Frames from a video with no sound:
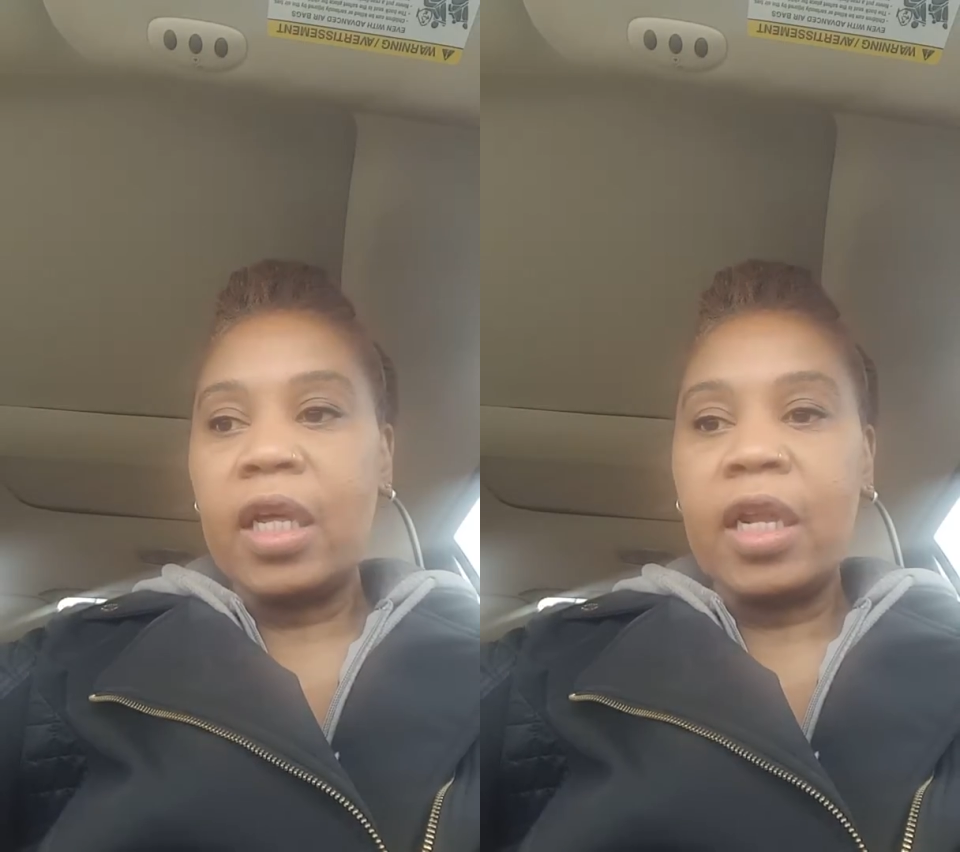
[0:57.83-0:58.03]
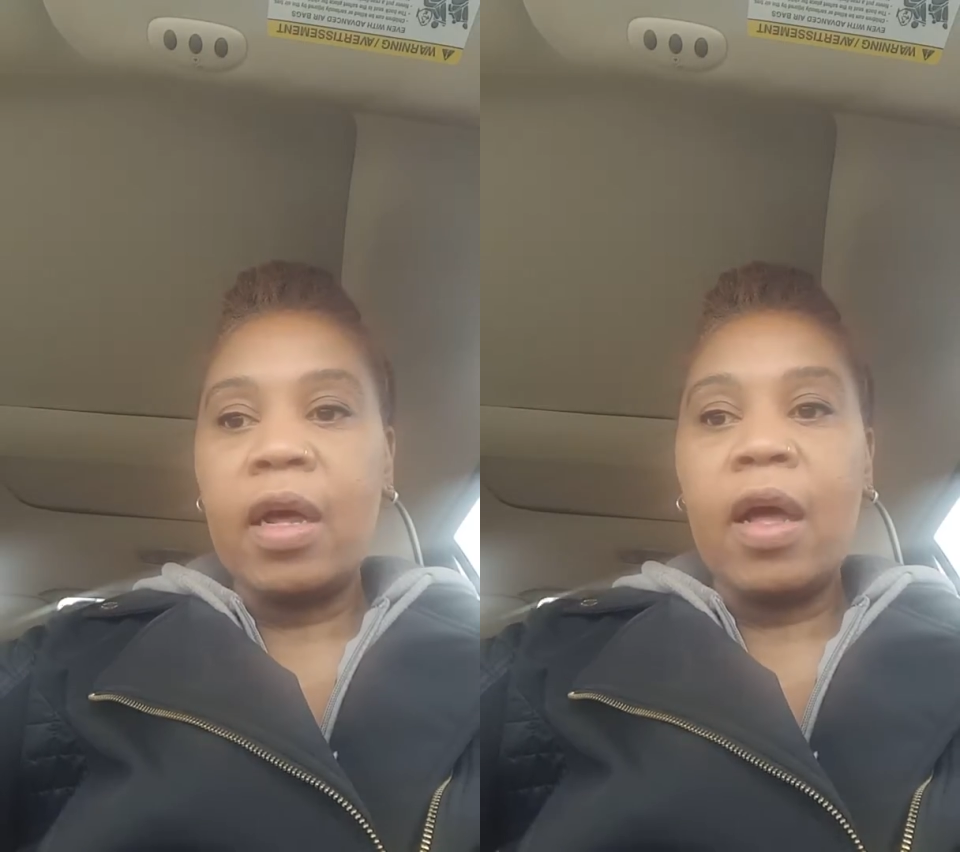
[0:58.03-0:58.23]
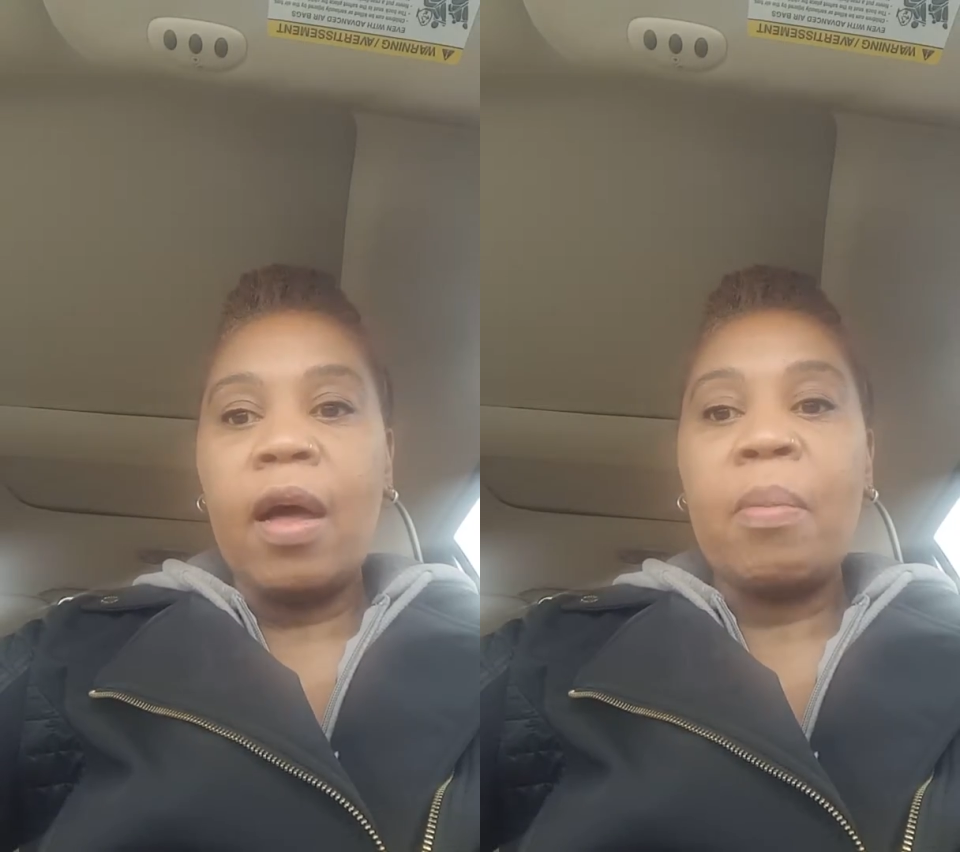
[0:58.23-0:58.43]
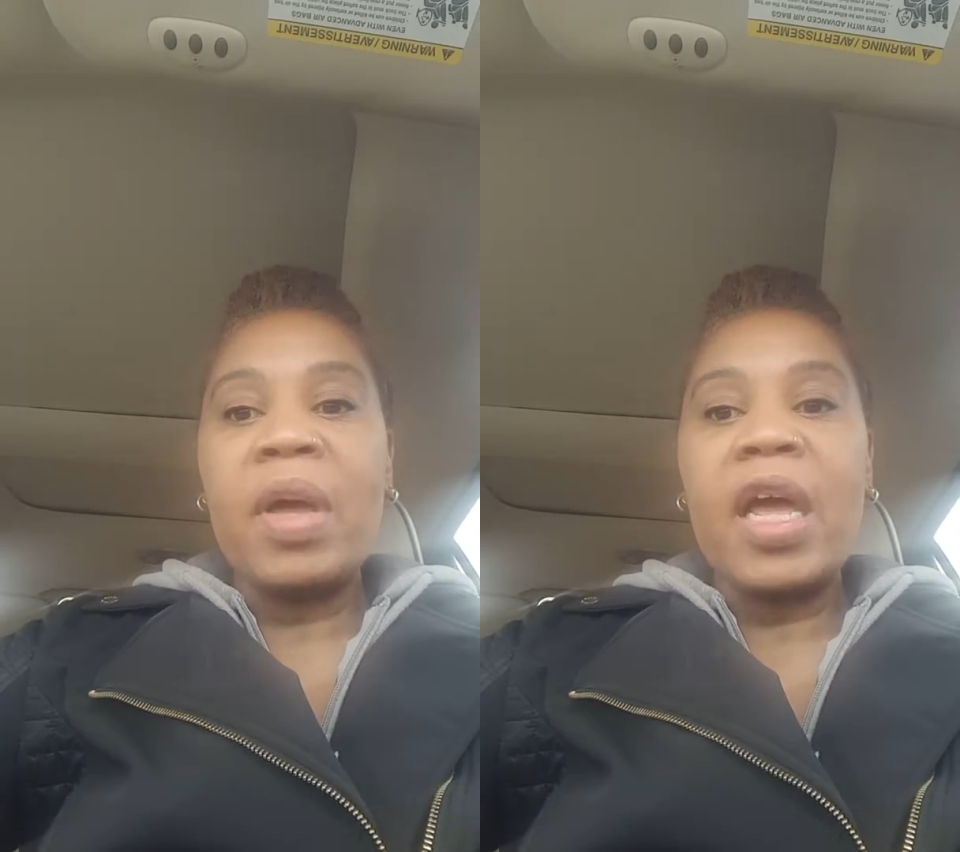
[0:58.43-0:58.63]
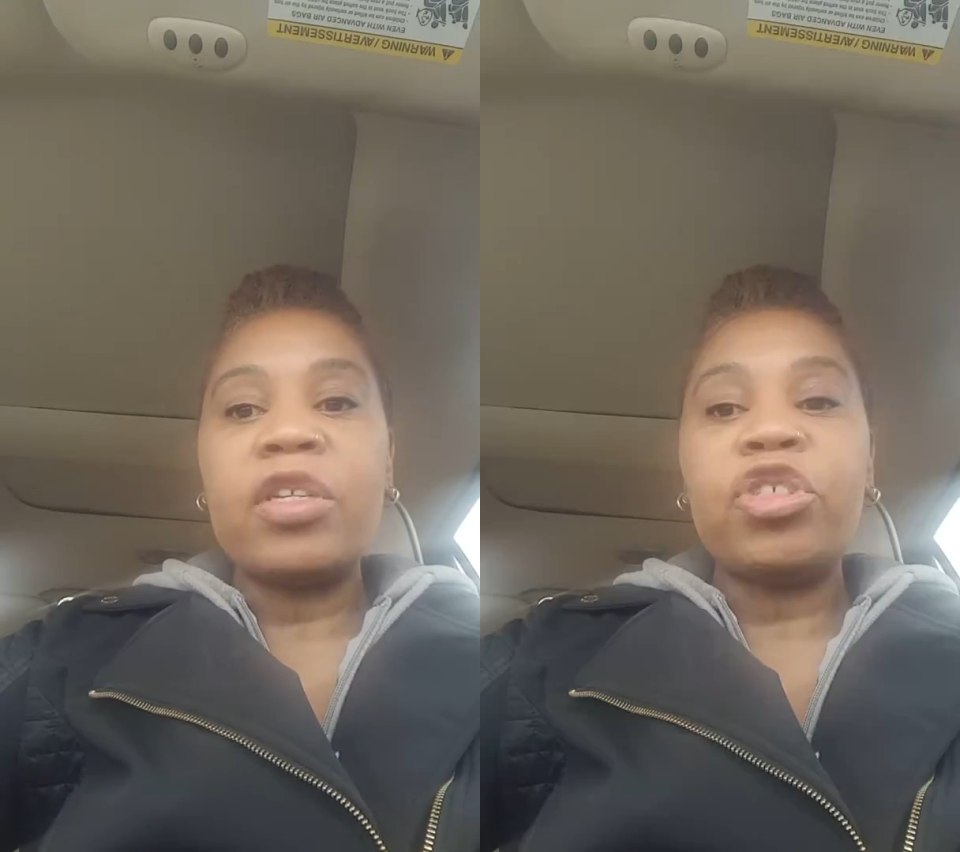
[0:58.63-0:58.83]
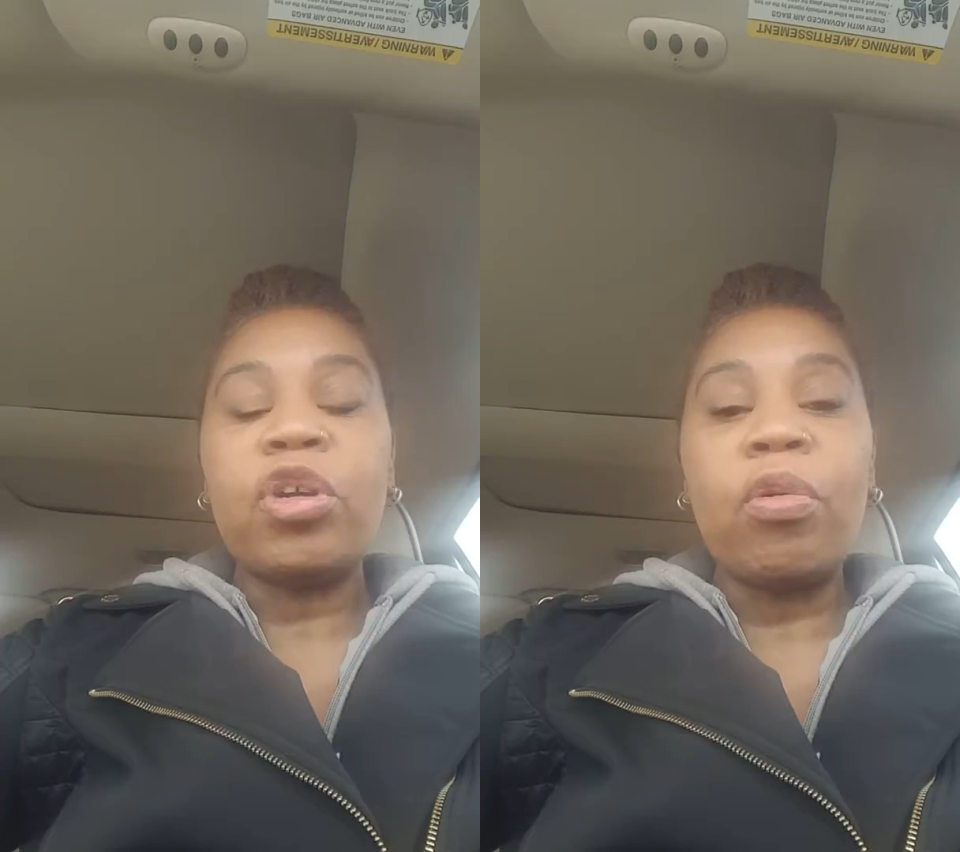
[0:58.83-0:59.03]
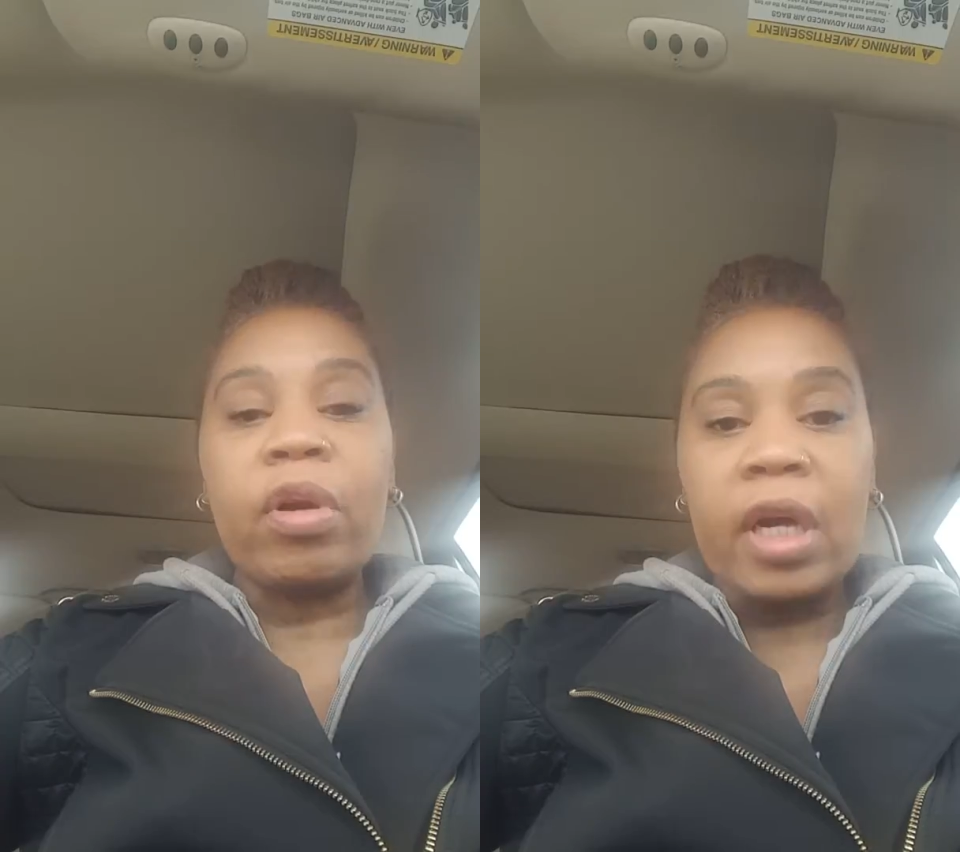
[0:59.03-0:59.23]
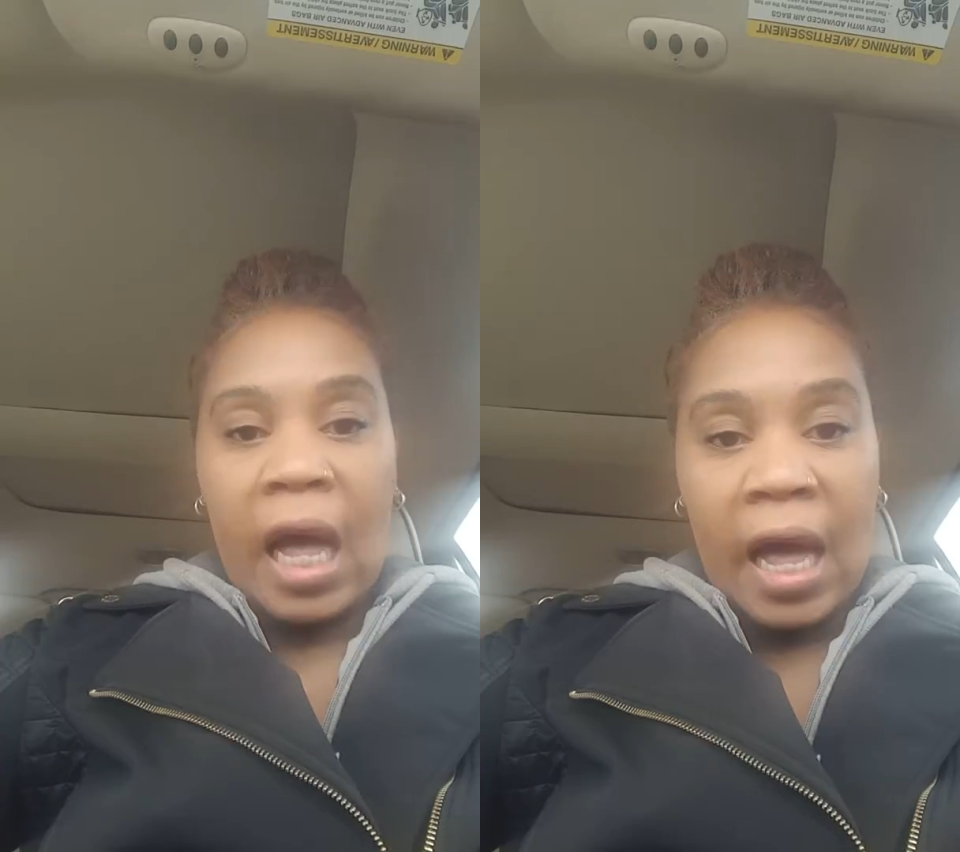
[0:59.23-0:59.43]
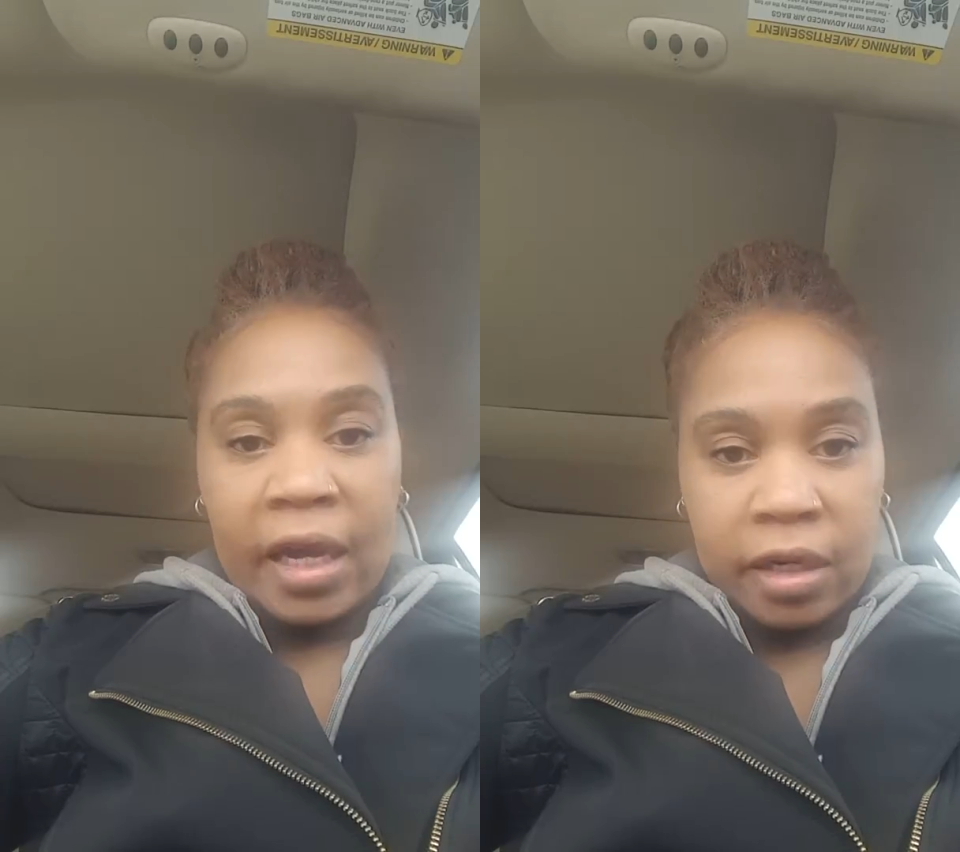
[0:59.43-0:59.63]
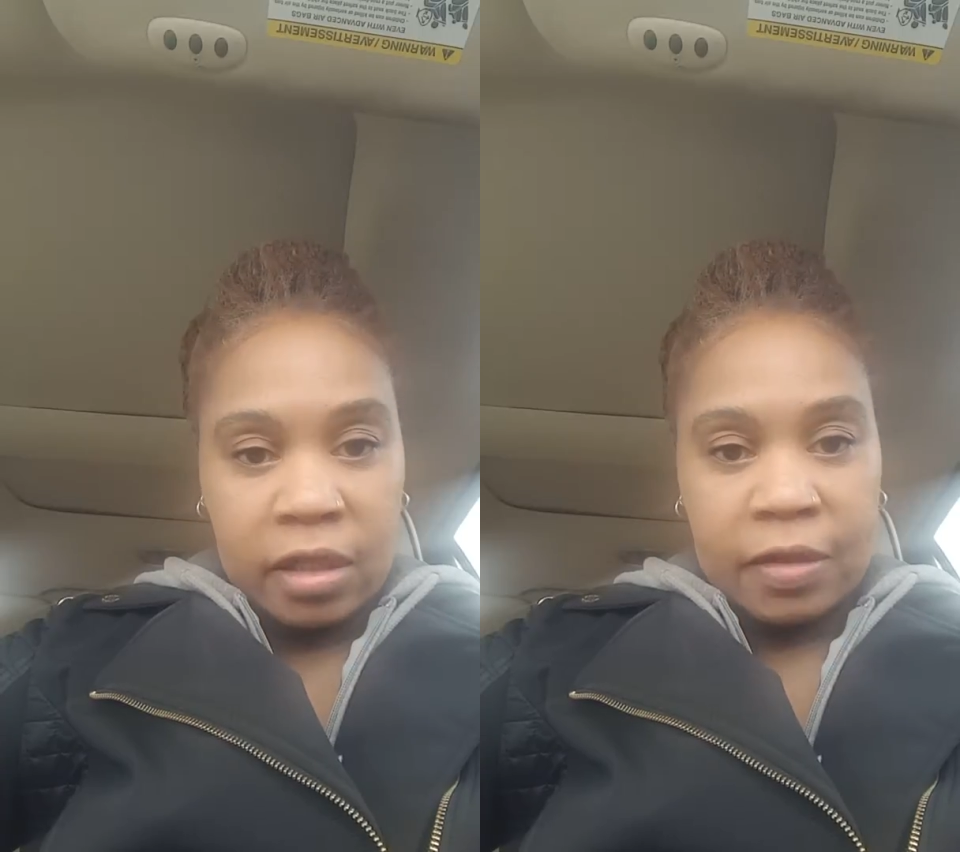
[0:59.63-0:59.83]
and a man showed her
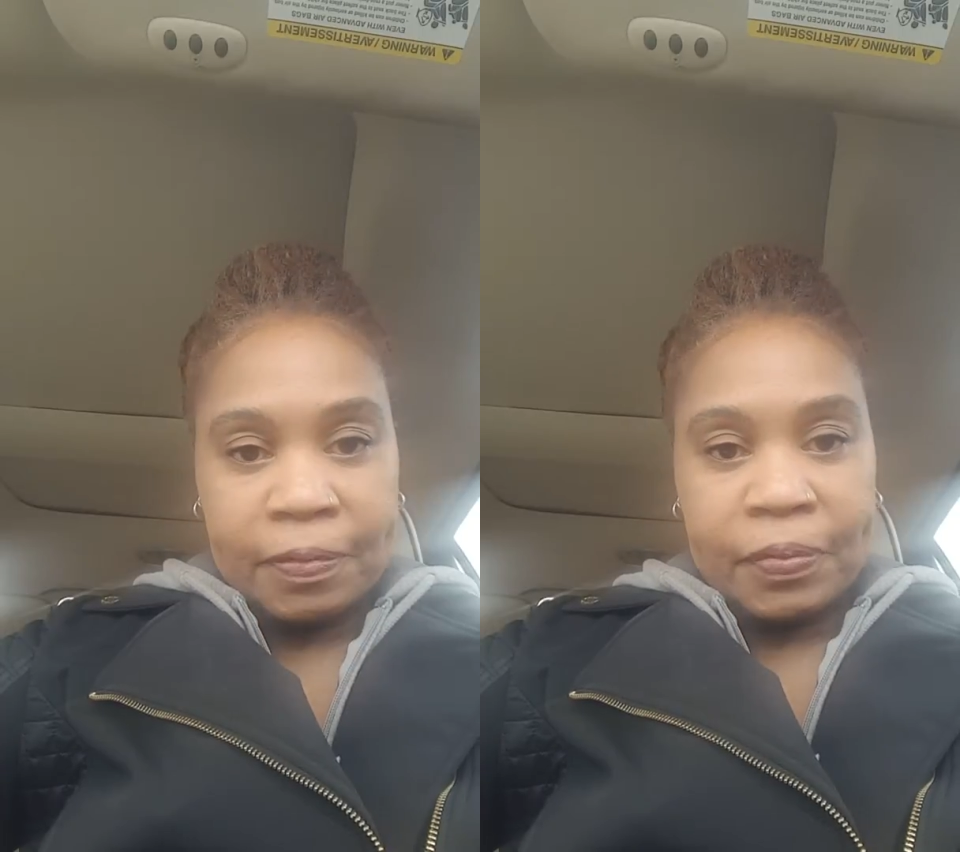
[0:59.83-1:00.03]
kindness,